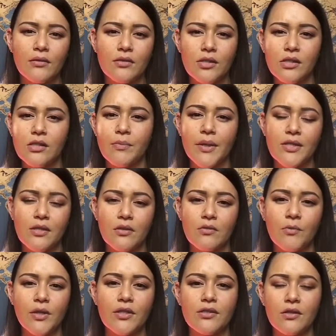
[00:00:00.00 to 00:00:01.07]
just depends
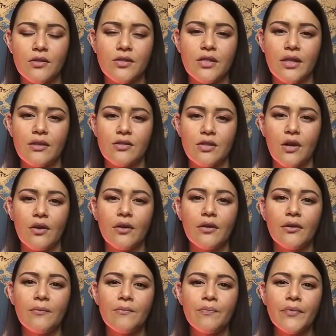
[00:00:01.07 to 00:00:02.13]
on when it starts to get dark,